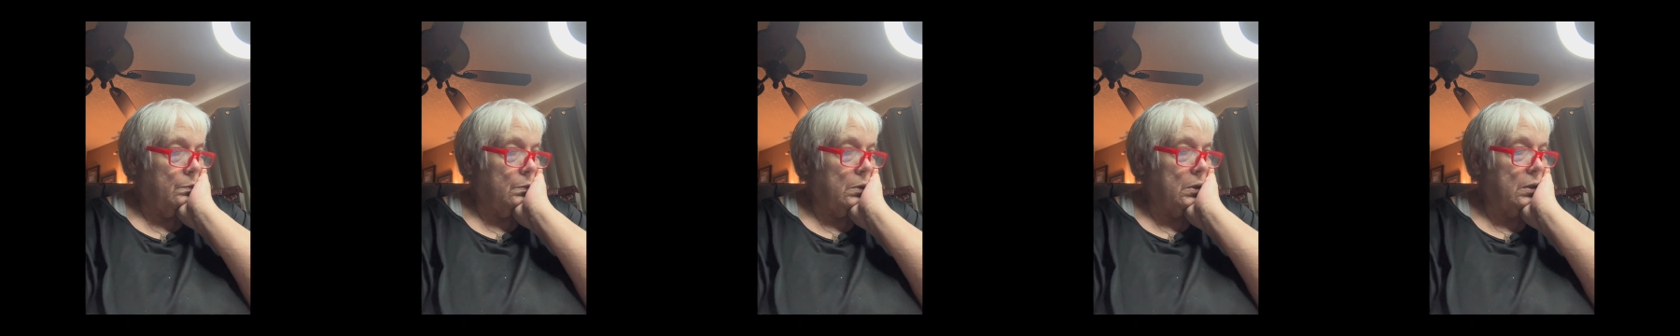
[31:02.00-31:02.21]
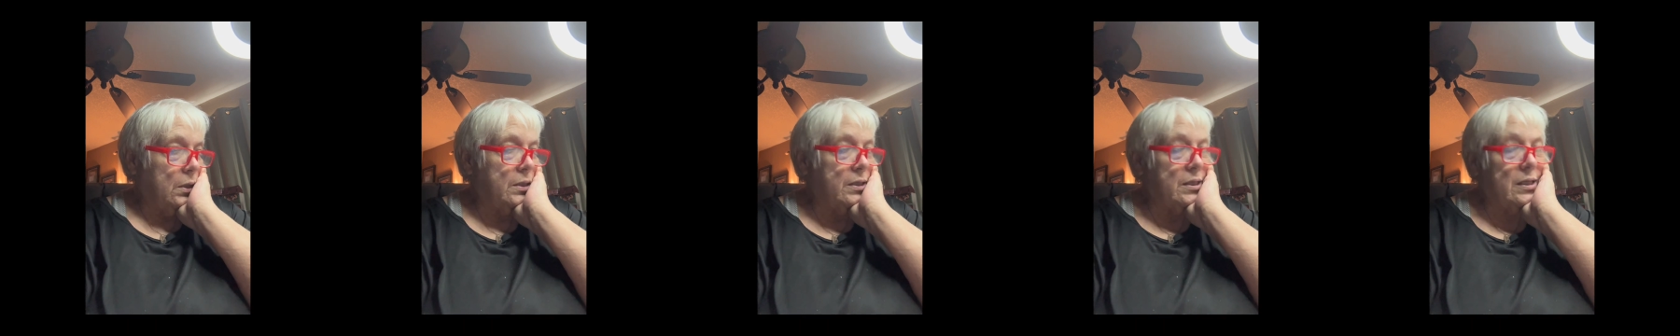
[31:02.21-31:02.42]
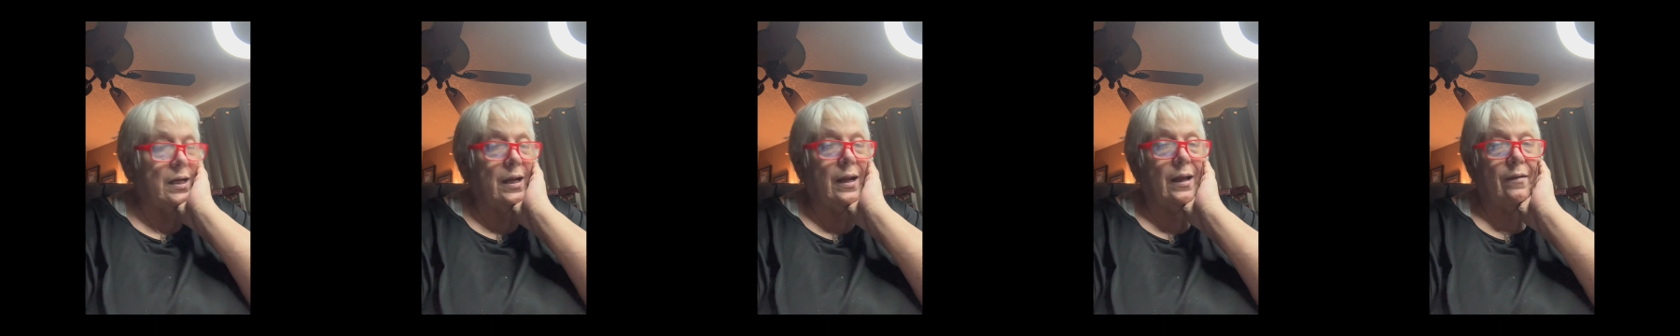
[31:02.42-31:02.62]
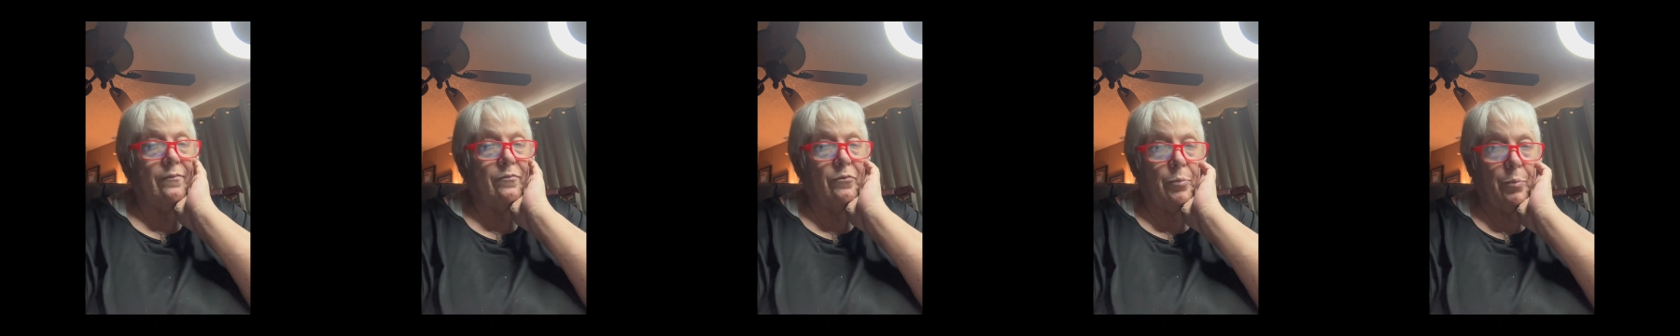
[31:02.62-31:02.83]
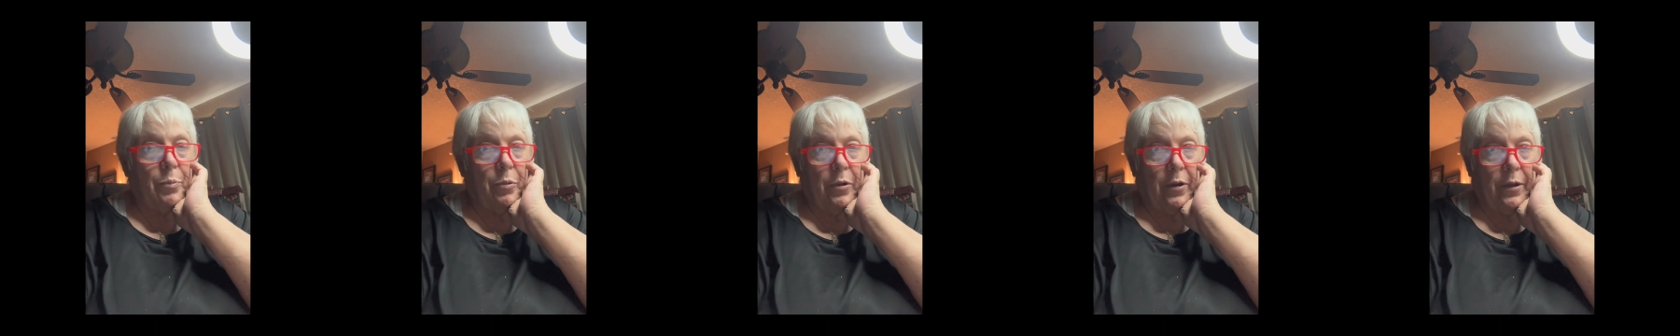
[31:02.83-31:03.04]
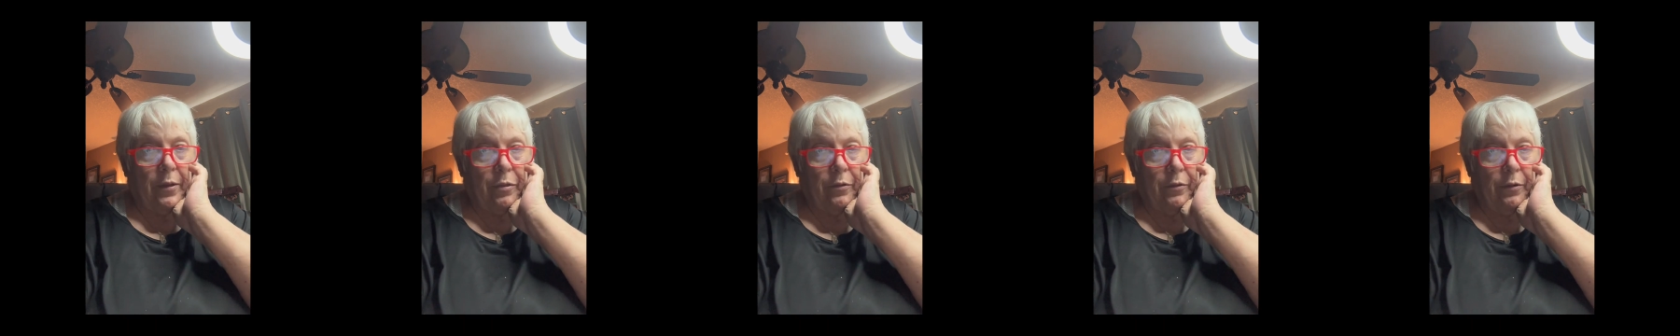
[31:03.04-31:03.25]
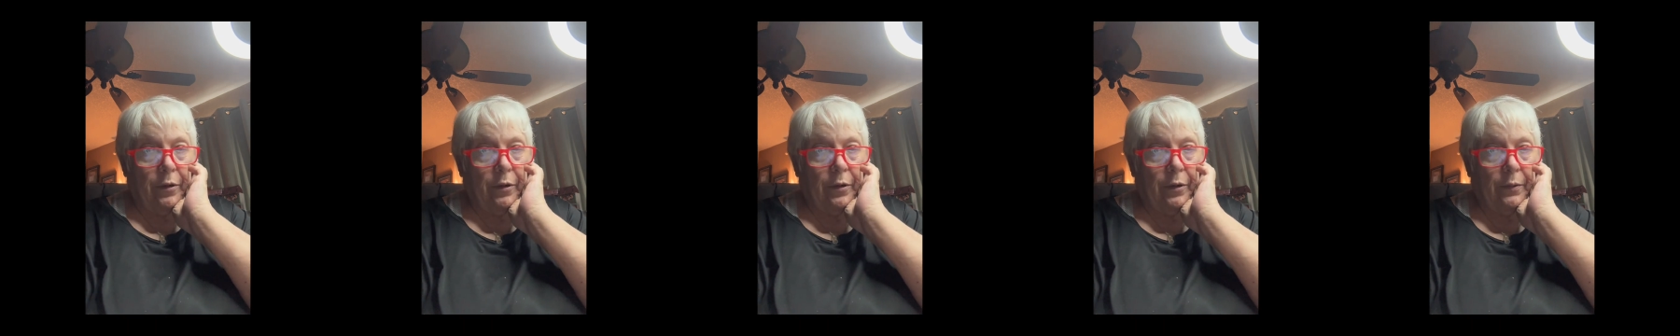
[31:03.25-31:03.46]
he did have a
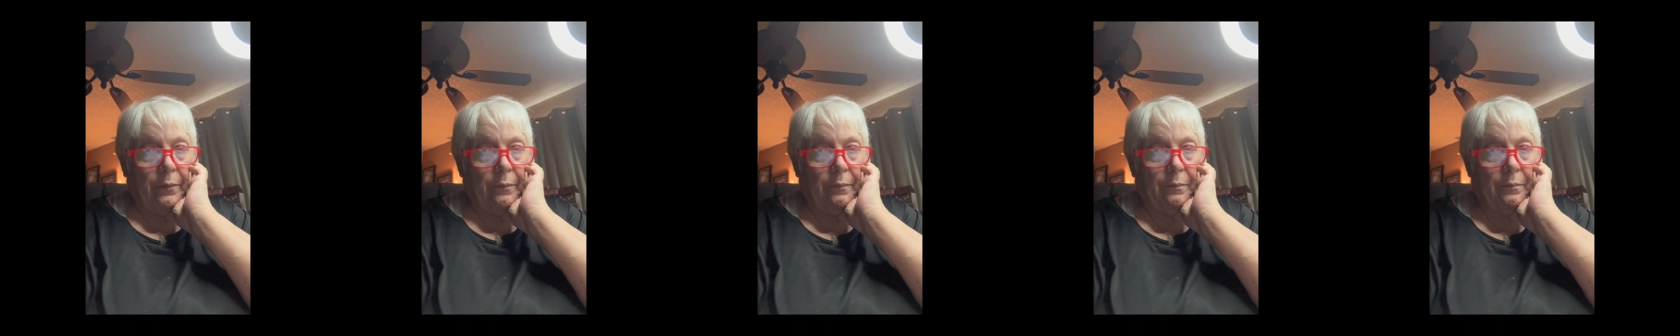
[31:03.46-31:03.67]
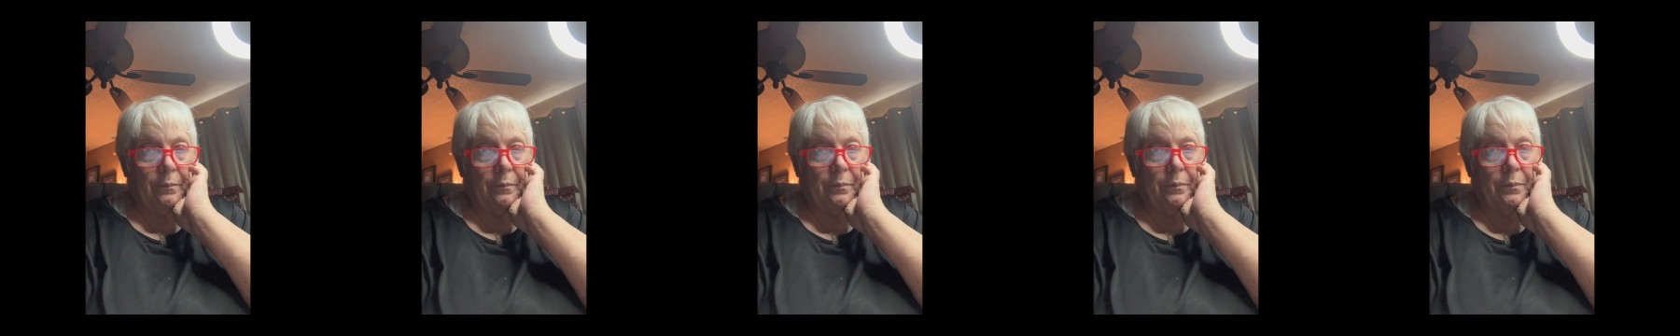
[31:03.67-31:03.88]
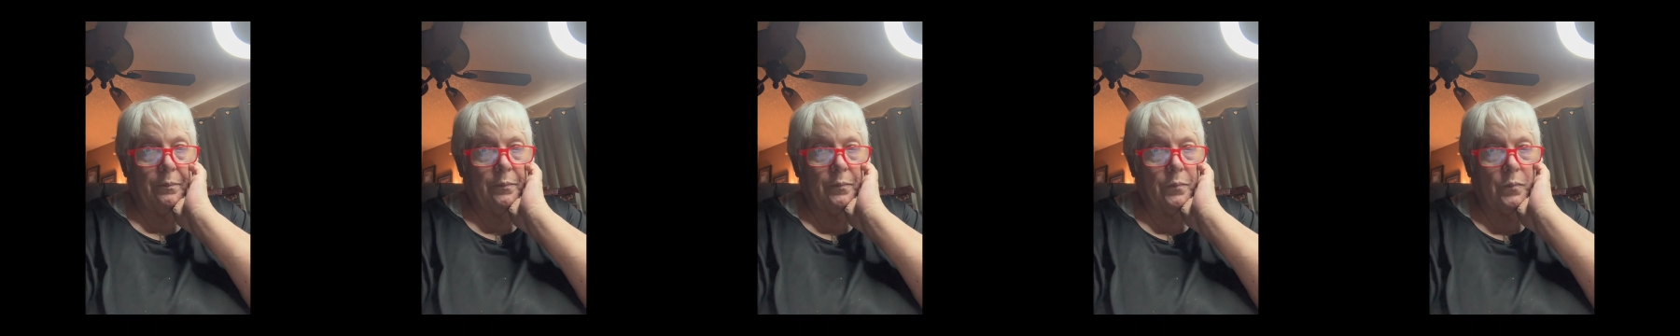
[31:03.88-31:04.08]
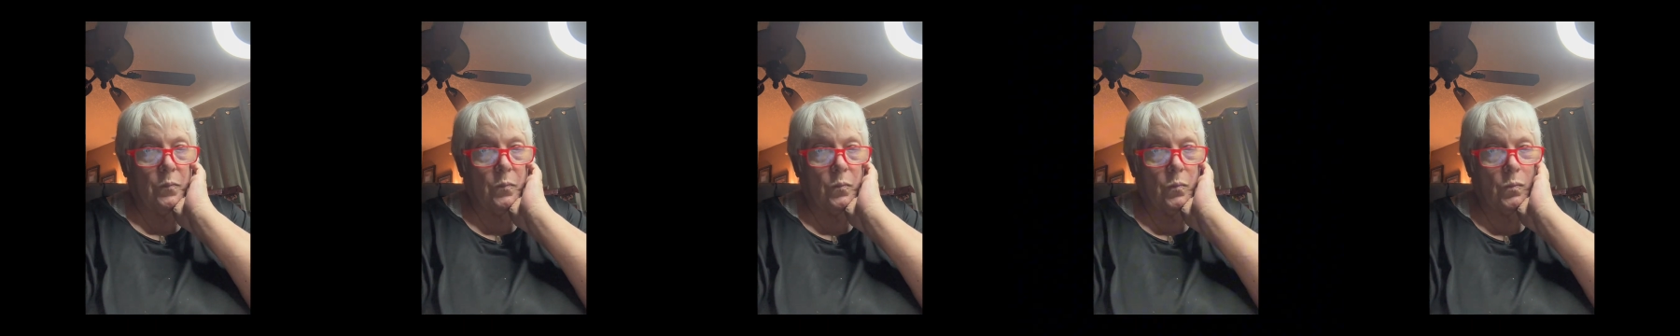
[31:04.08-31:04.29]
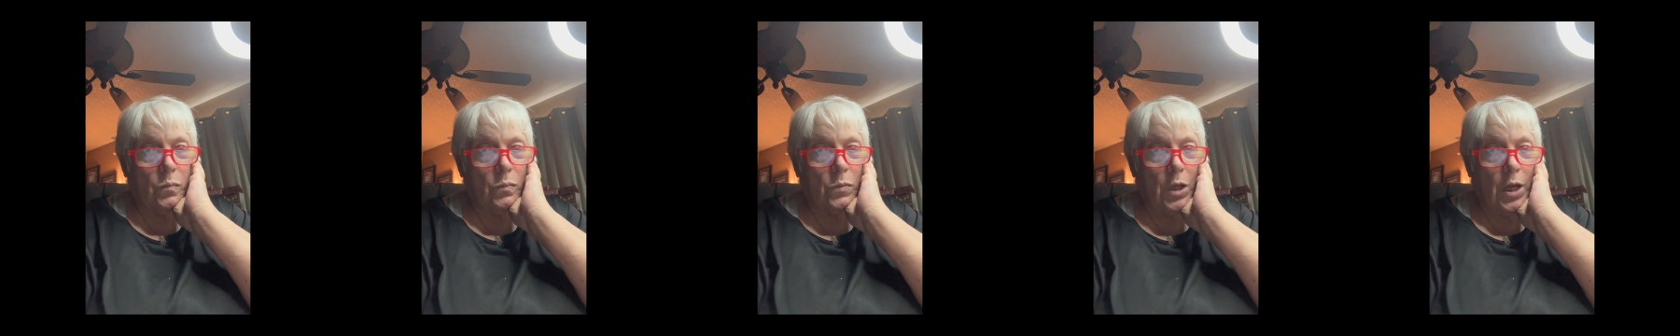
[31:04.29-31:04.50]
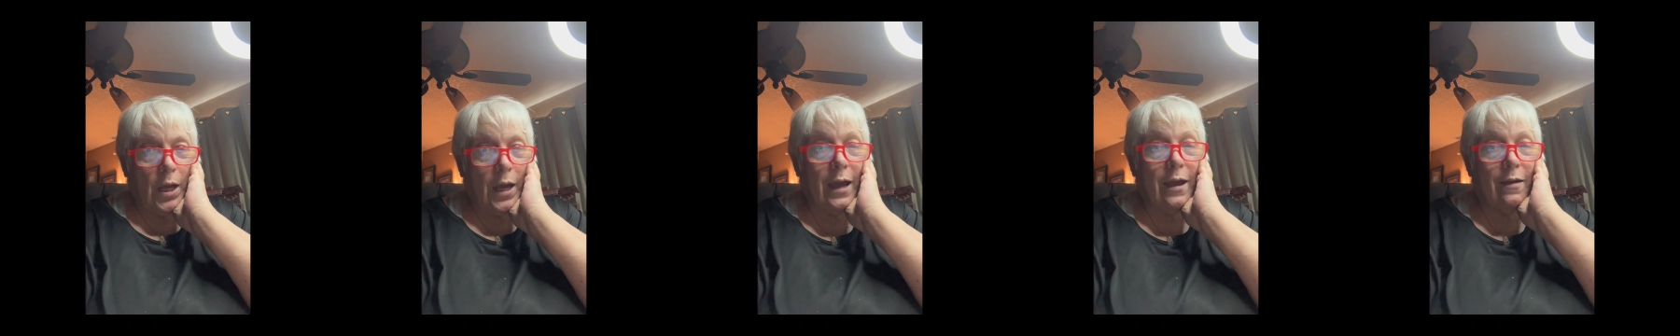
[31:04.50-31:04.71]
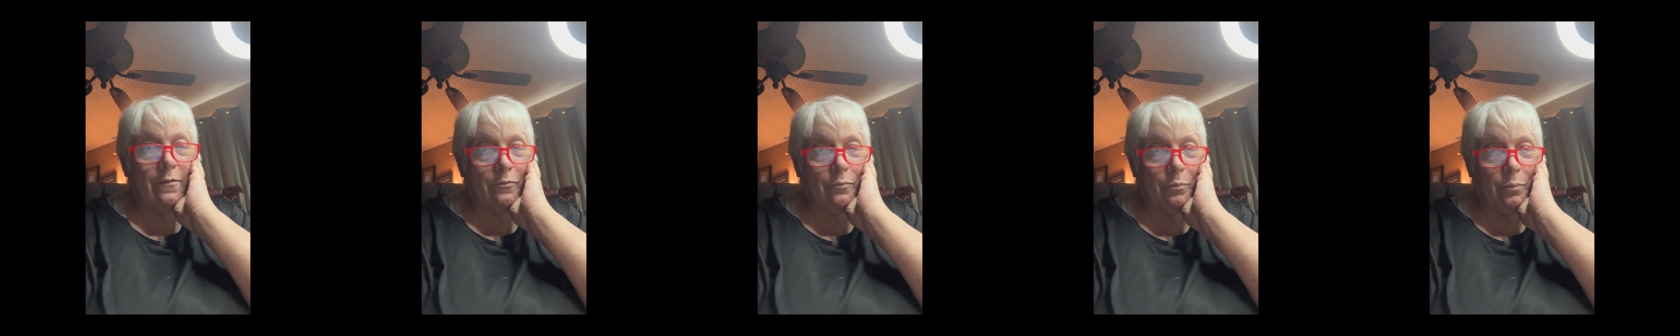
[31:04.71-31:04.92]
brother
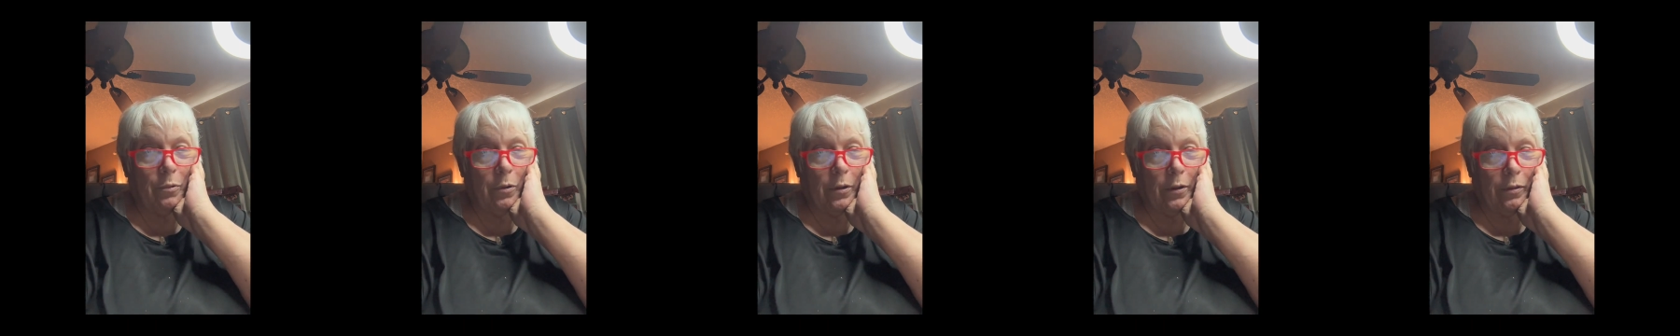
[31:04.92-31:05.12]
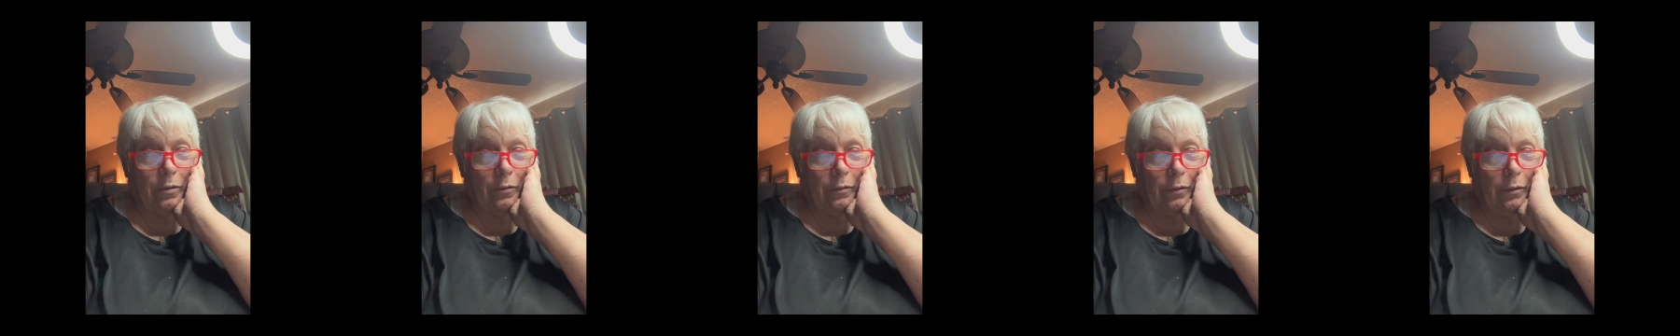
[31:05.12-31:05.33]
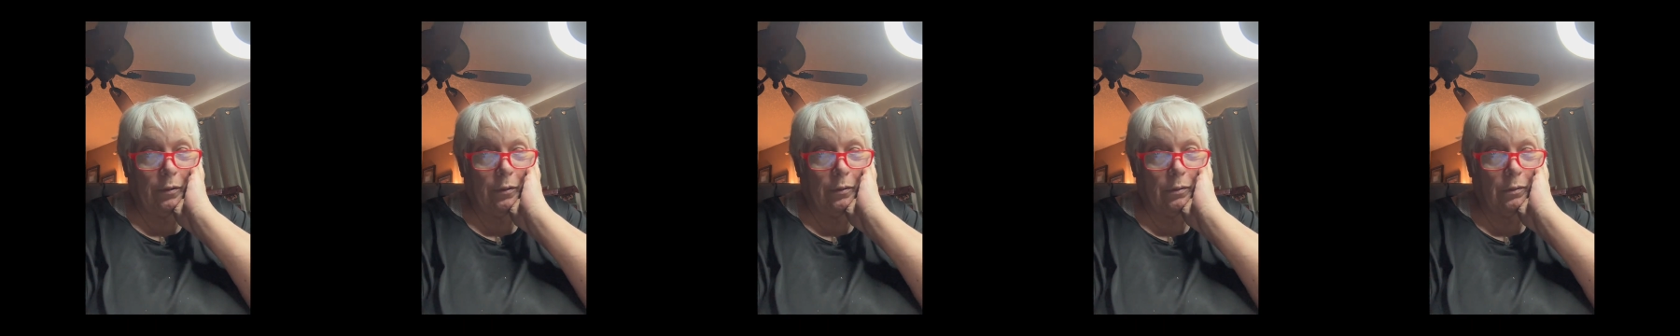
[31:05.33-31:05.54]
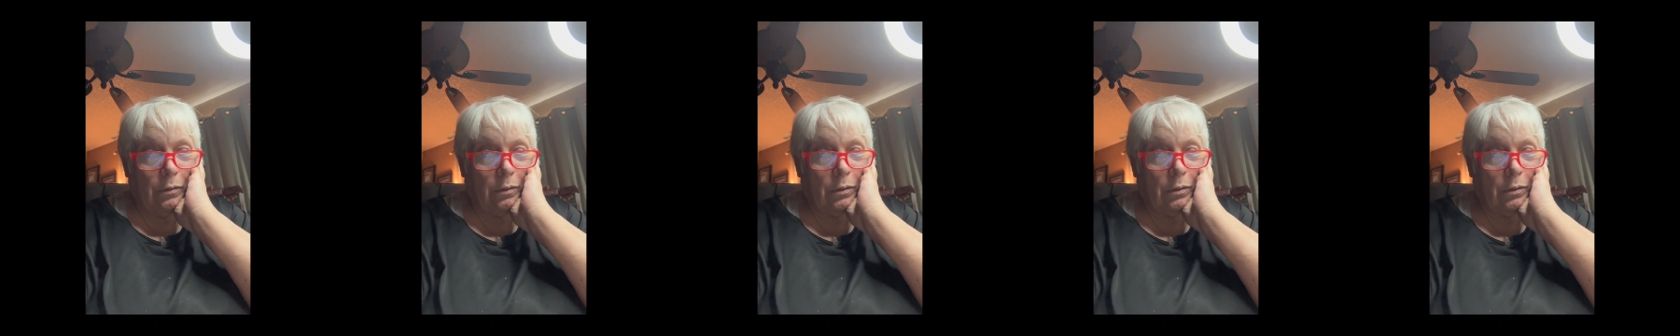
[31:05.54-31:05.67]
half brother,